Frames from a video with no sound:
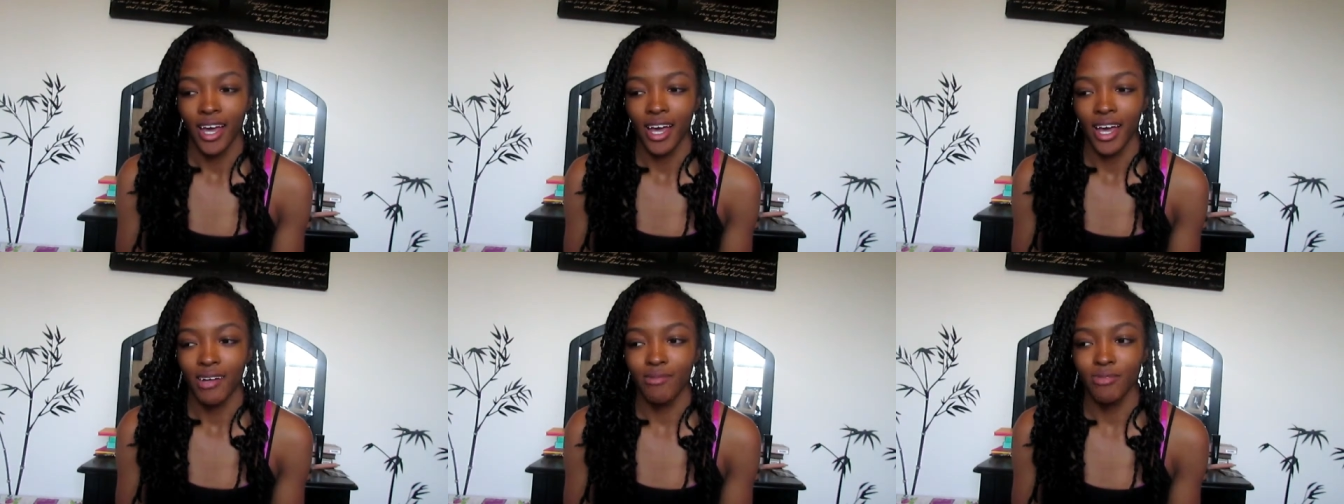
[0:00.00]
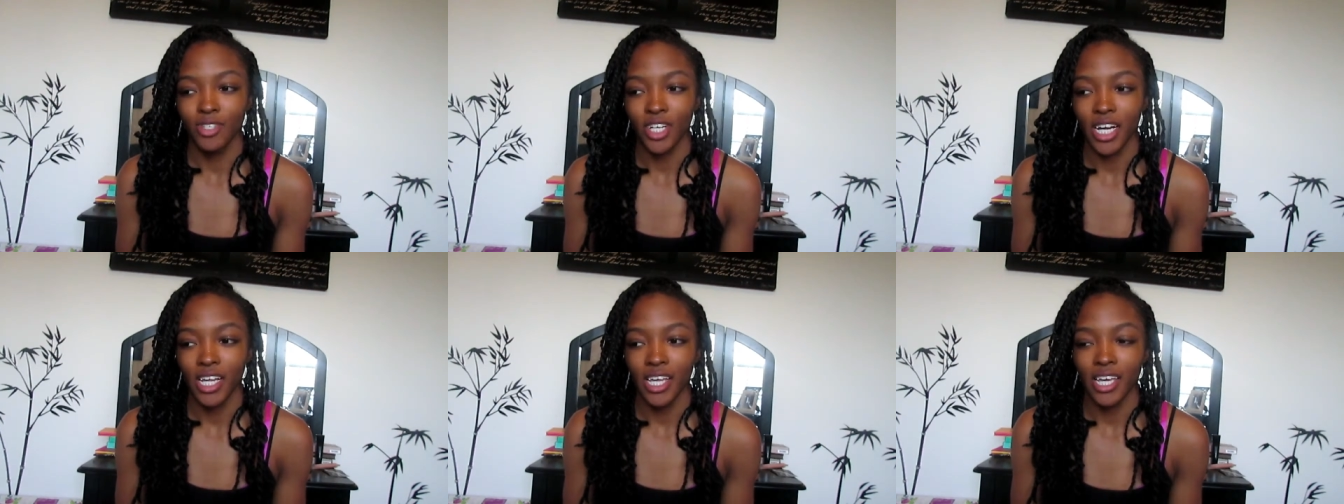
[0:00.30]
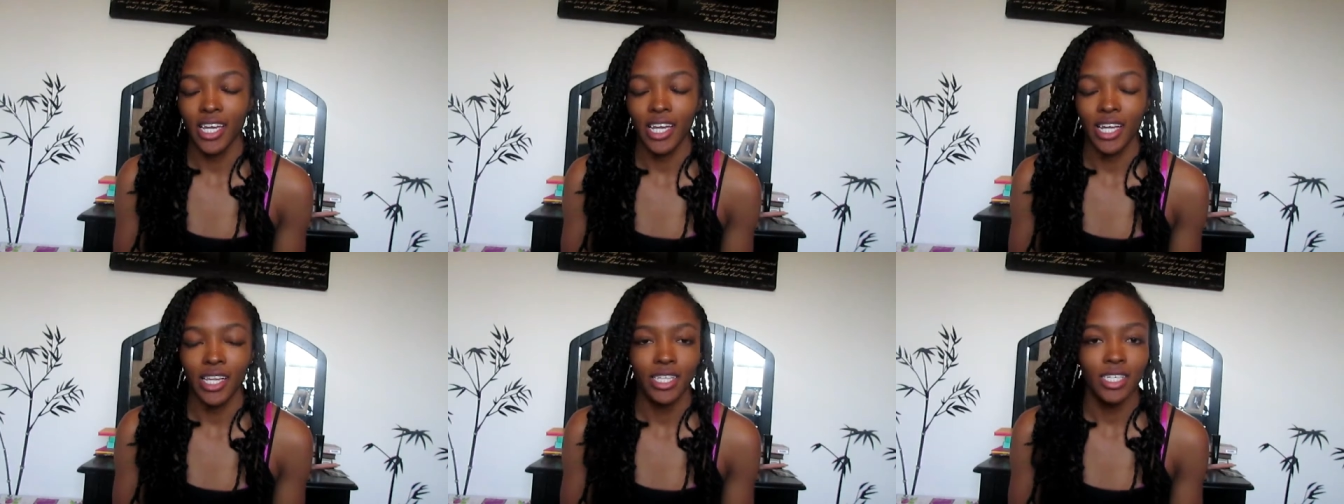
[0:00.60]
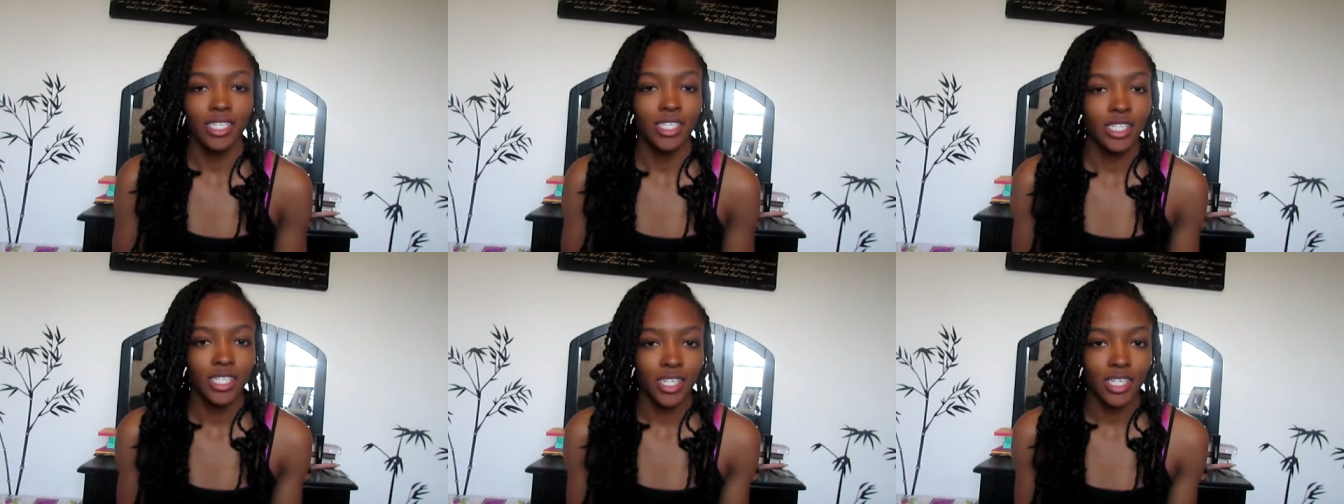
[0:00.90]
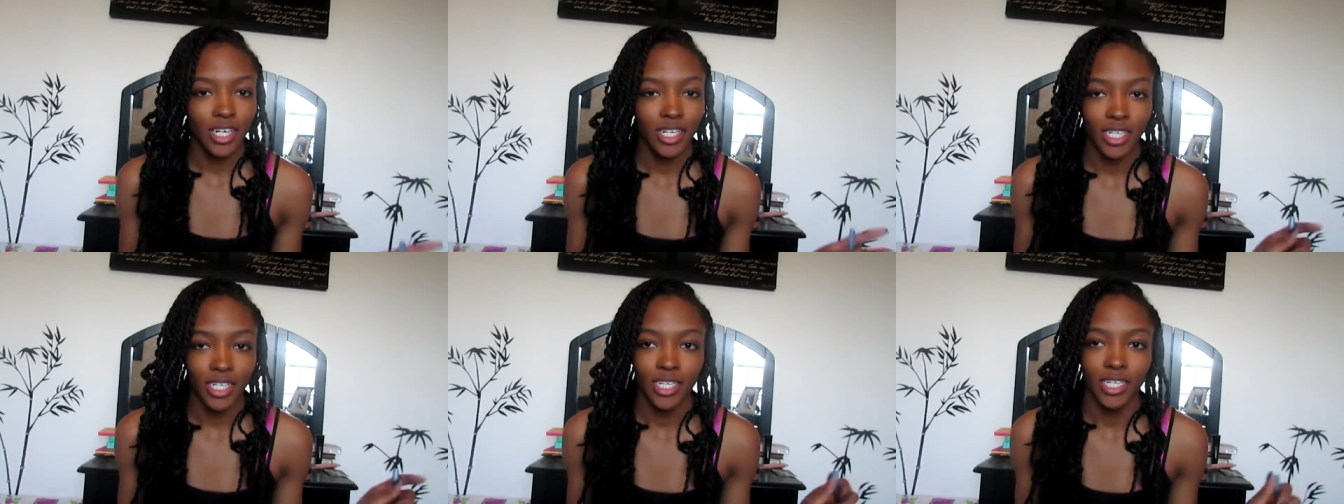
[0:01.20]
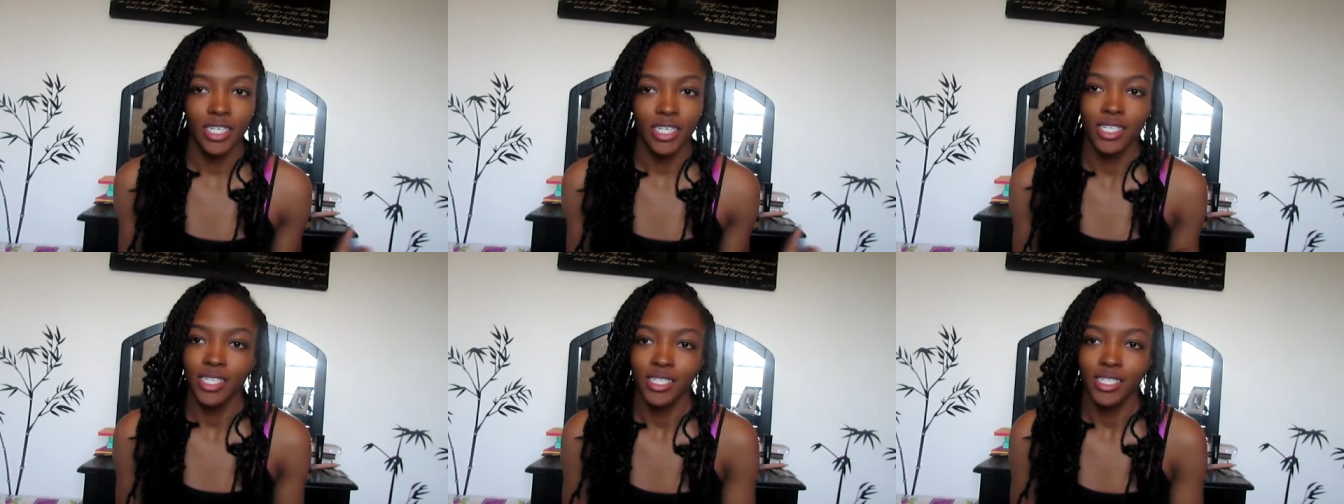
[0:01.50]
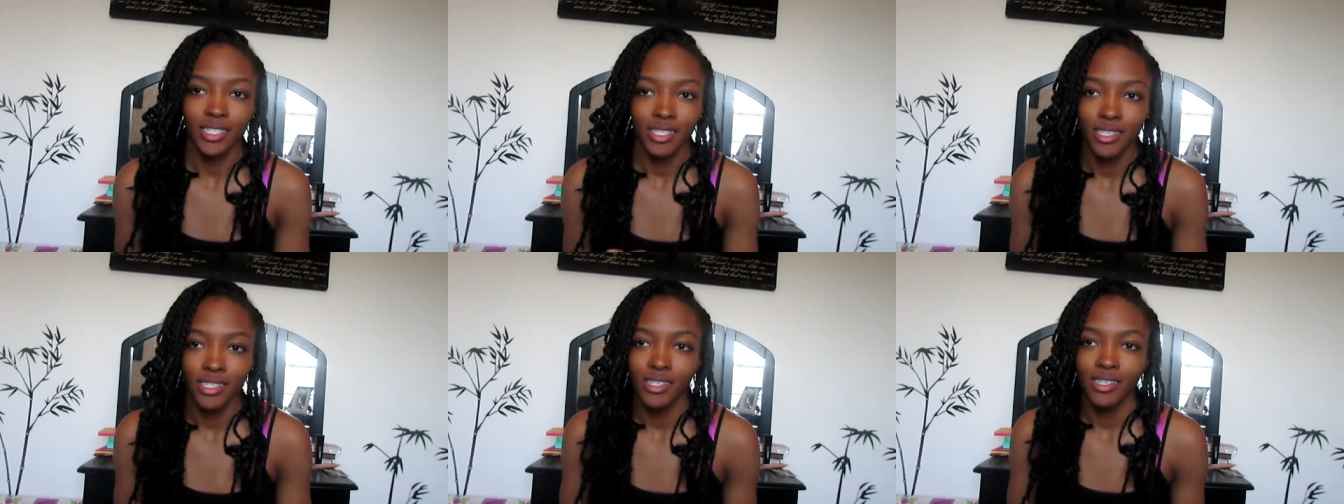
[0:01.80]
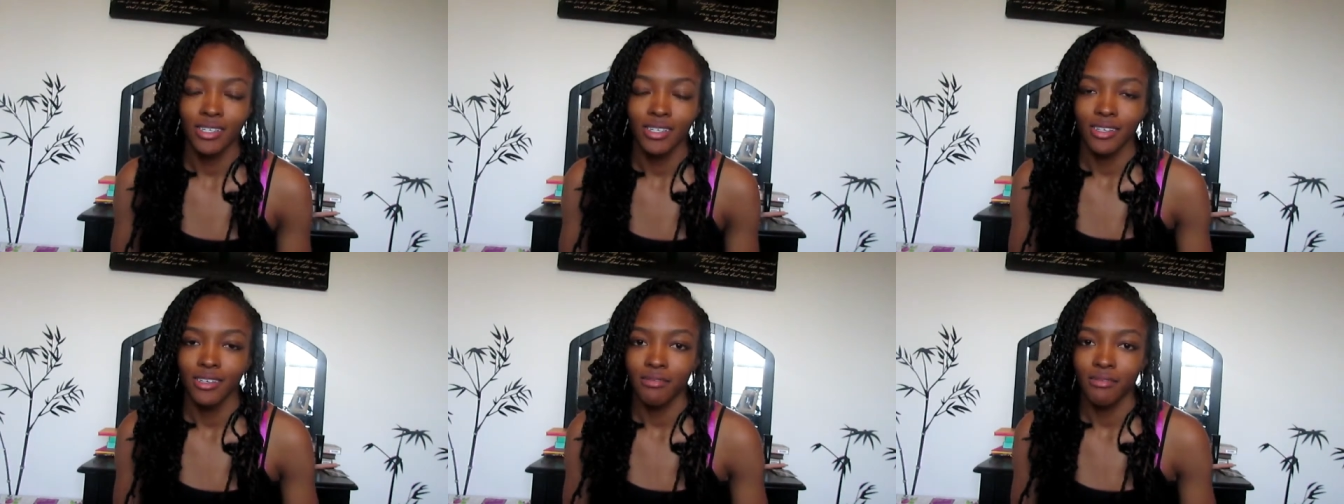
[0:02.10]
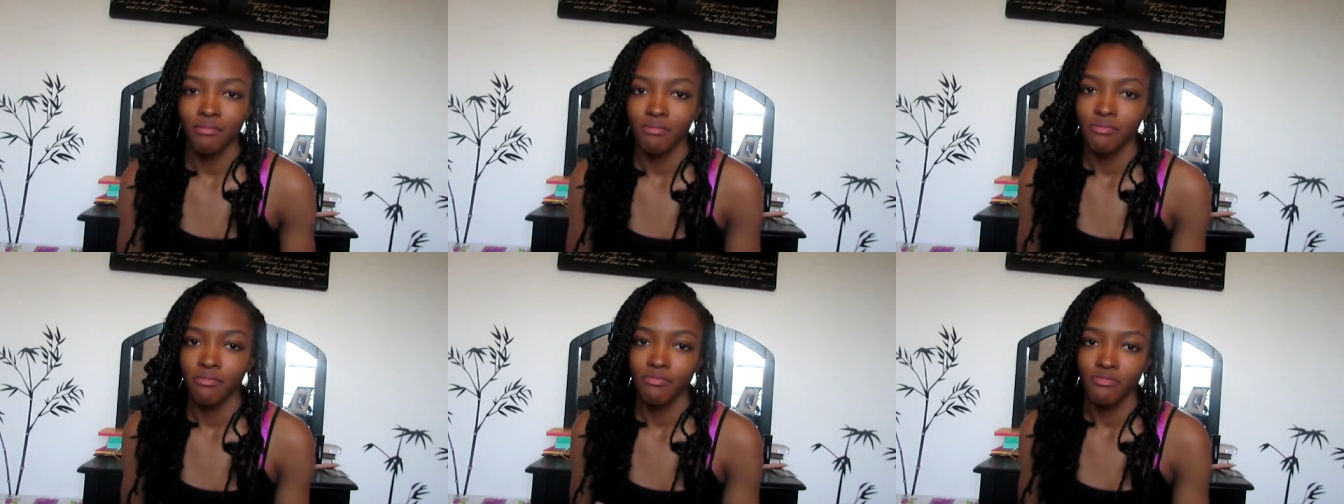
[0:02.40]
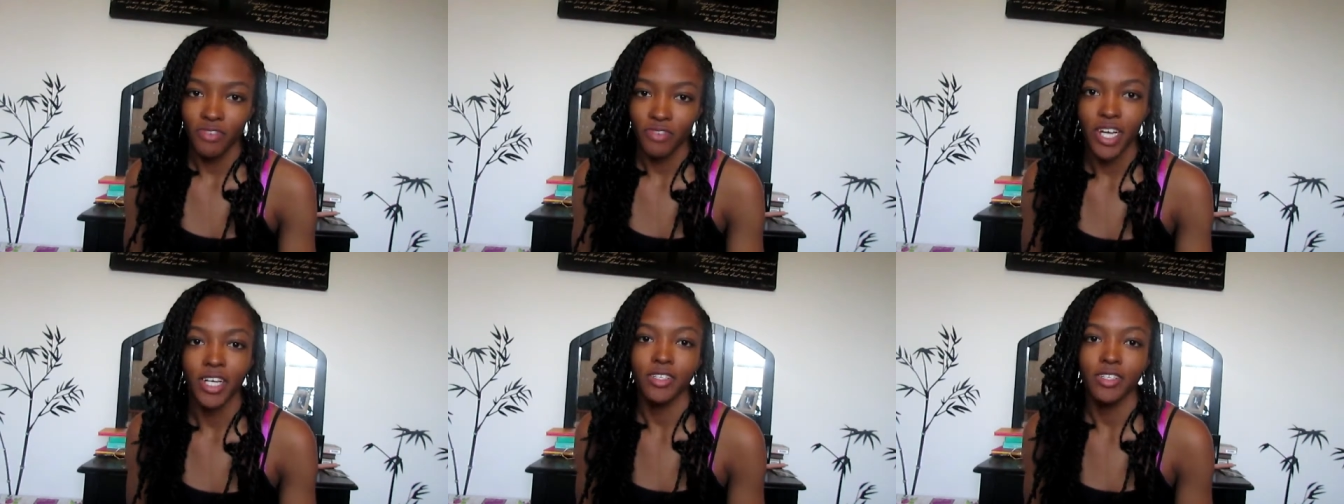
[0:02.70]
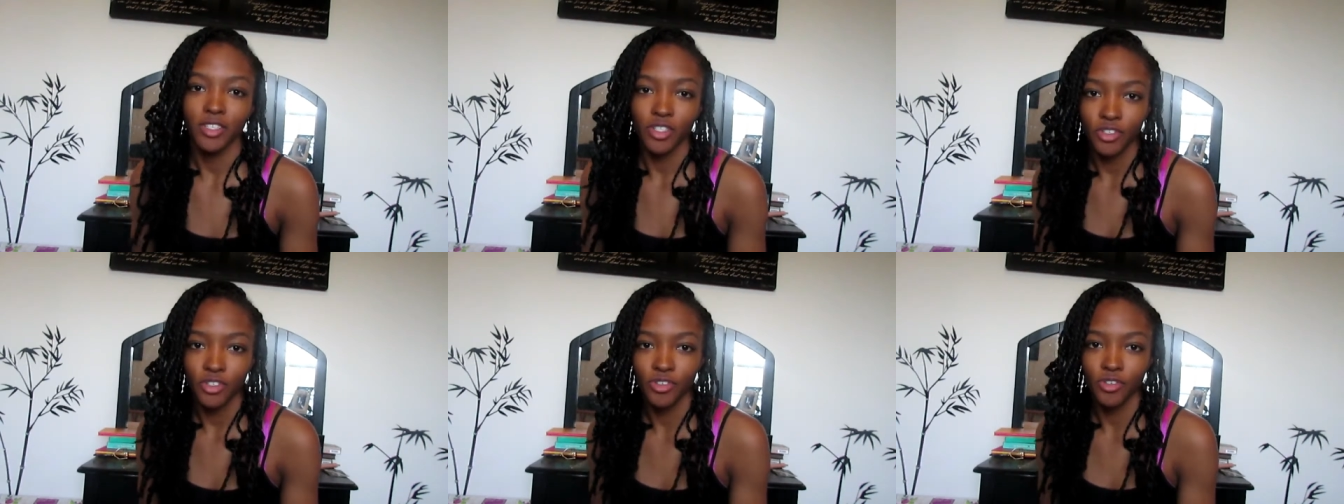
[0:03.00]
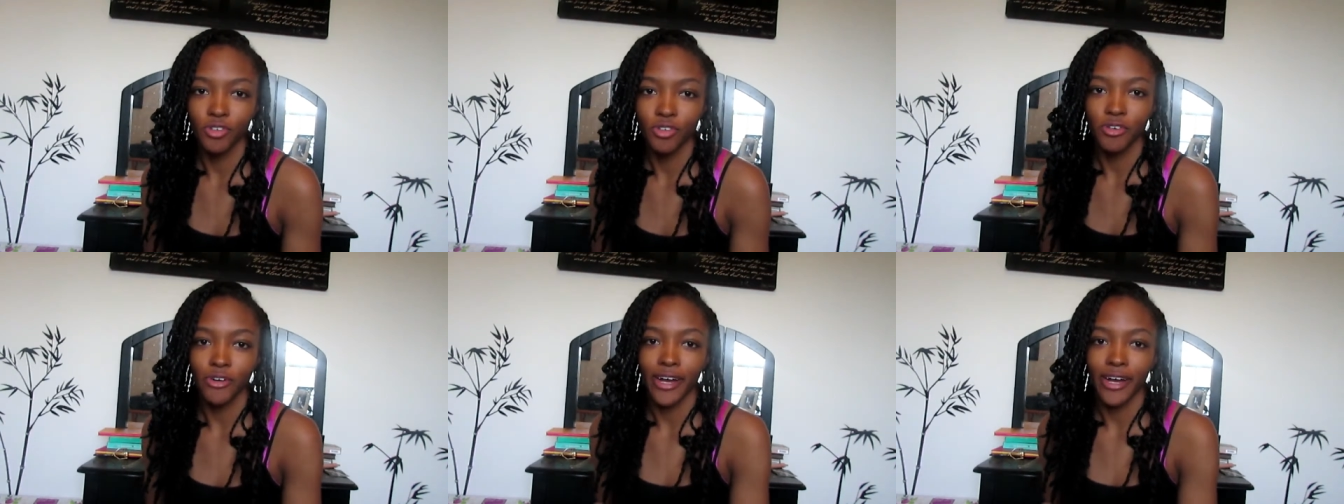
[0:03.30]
I'm trying to get at least 30 fairly soon.